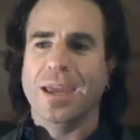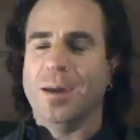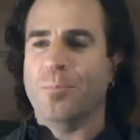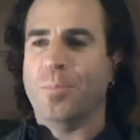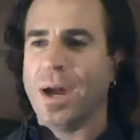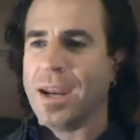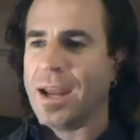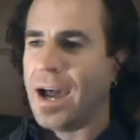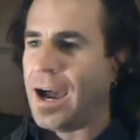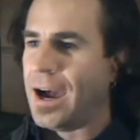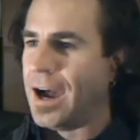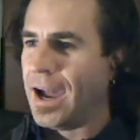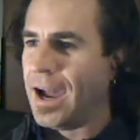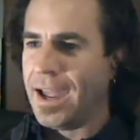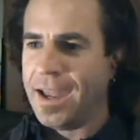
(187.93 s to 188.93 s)
But
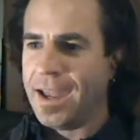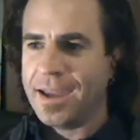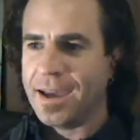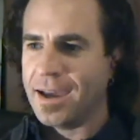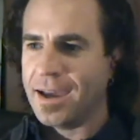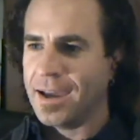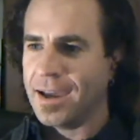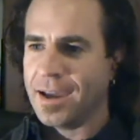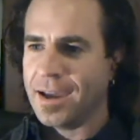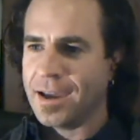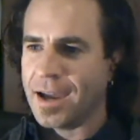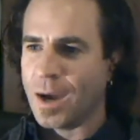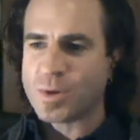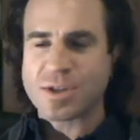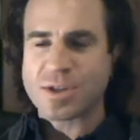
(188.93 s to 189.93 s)

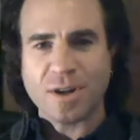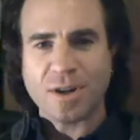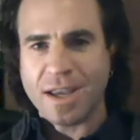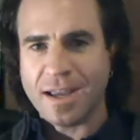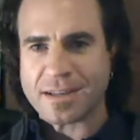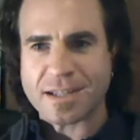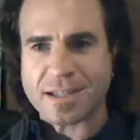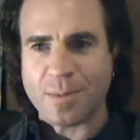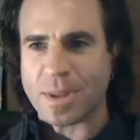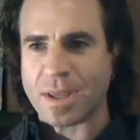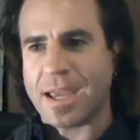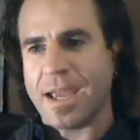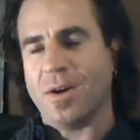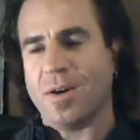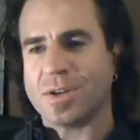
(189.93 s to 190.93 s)
I was looking at some of the
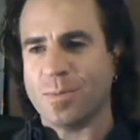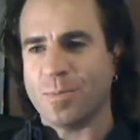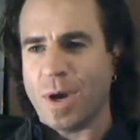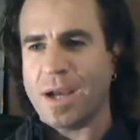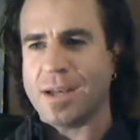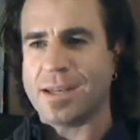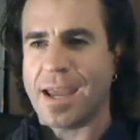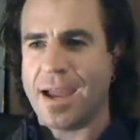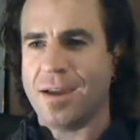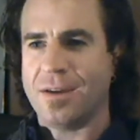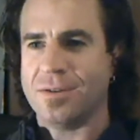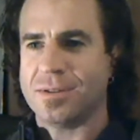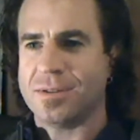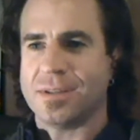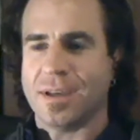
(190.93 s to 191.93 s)
character
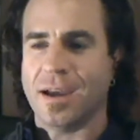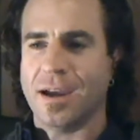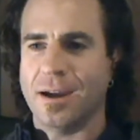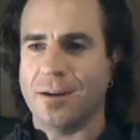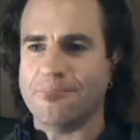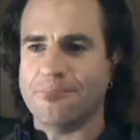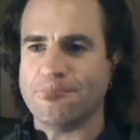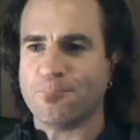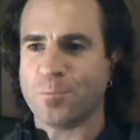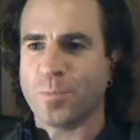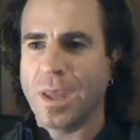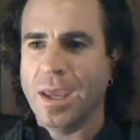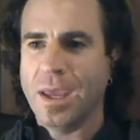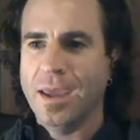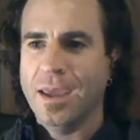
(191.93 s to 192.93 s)
breakdowns, and
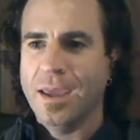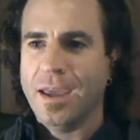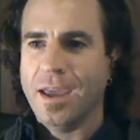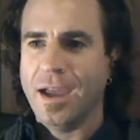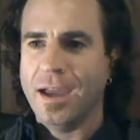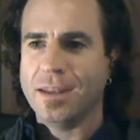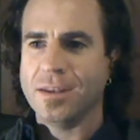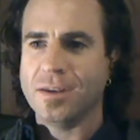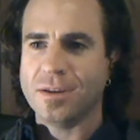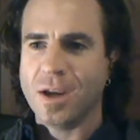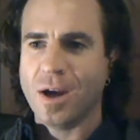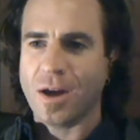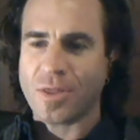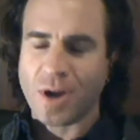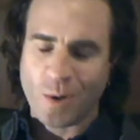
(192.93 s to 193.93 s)

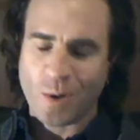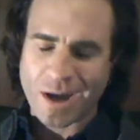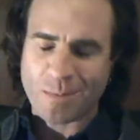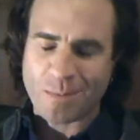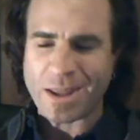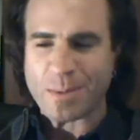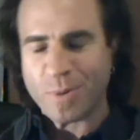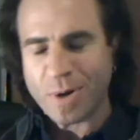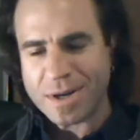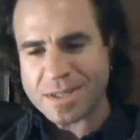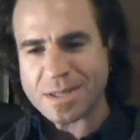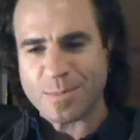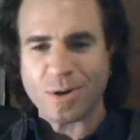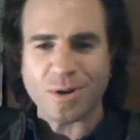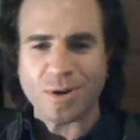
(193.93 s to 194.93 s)
I thought, well, I could play the
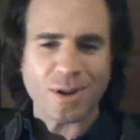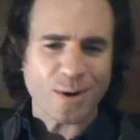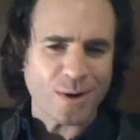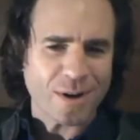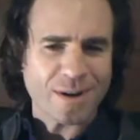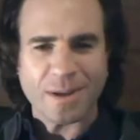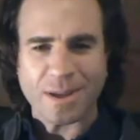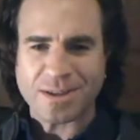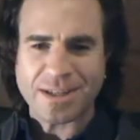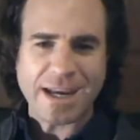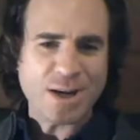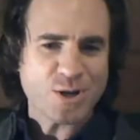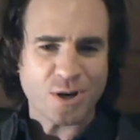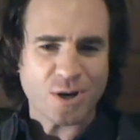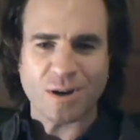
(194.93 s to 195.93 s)
principal, or a
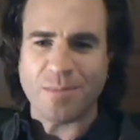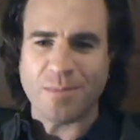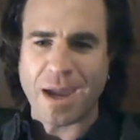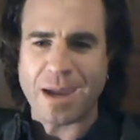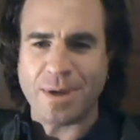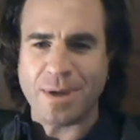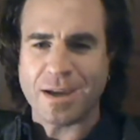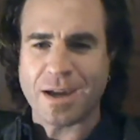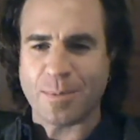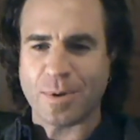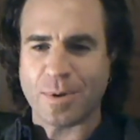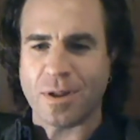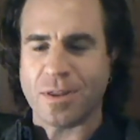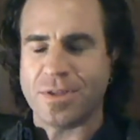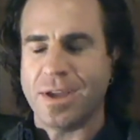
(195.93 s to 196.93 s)
teacher, maybe a couple
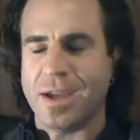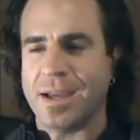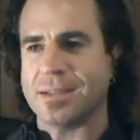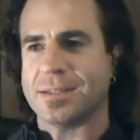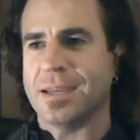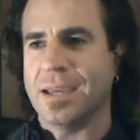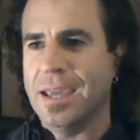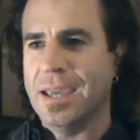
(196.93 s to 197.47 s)
other things,